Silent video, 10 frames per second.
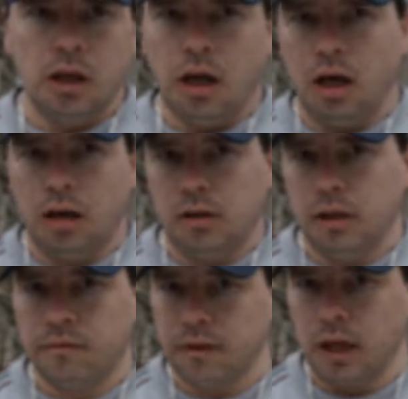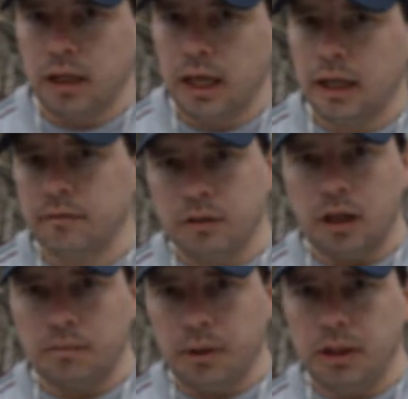like vlog A and
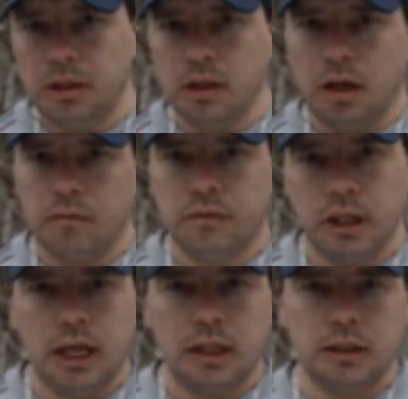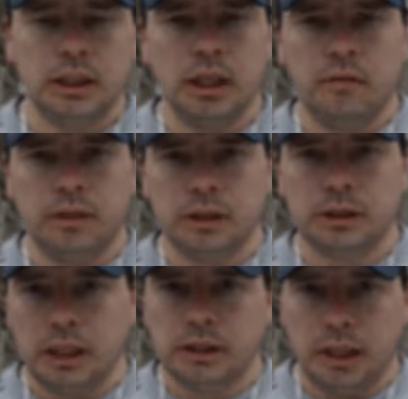vlog B of the
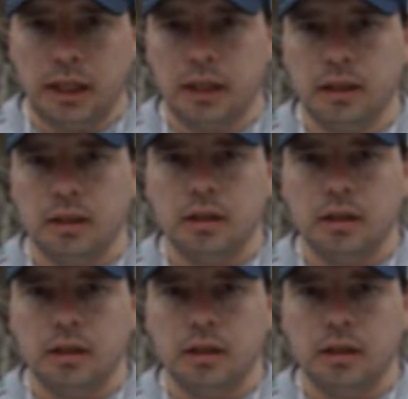said day,